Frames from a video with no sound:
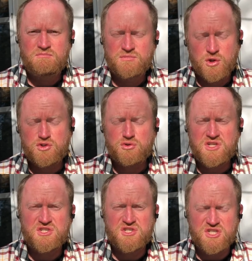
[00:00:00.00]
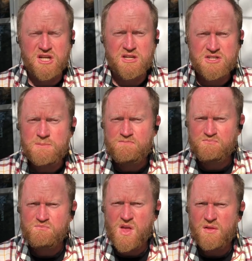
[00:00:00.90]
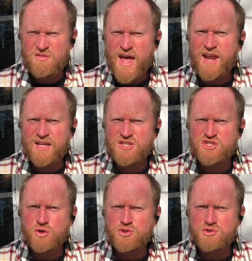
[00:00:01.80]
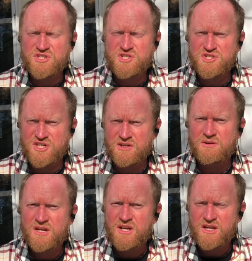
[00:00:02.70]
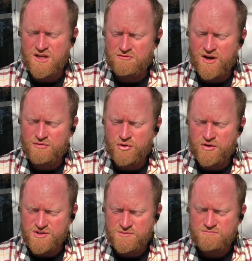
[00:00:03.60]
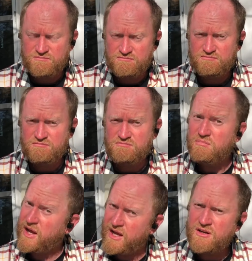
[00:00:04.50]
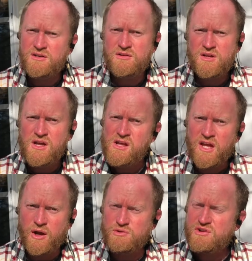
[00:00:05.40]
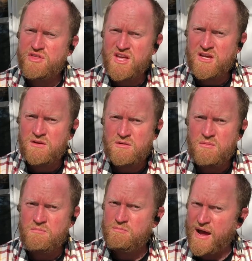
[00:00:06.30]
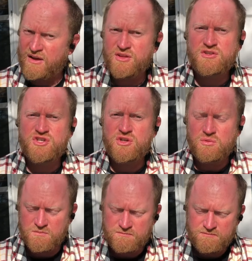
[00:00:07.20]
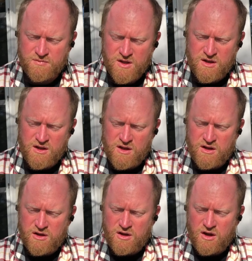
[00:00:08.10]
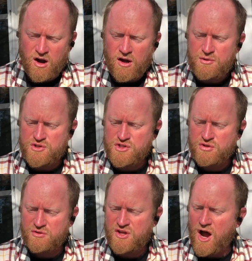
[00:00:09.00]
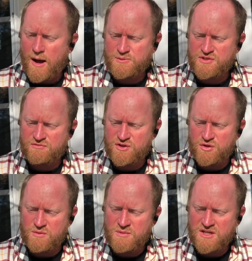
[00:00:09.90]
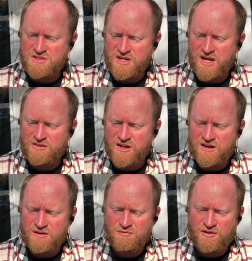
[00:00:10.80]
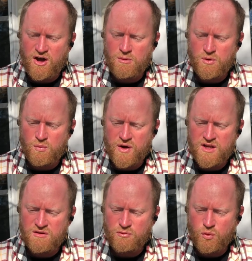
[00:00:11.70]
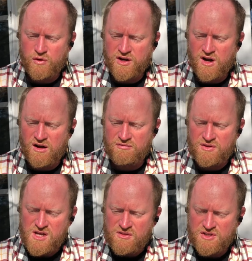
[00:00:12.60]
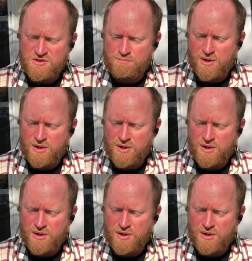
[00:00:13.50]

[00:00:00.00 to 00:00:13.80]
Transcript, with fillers: Social distancing, isn't it? That is social distancing, if I ever heard it. And it was a thing back then too. Others took the opposite view and maintained that an infallible way of warding off this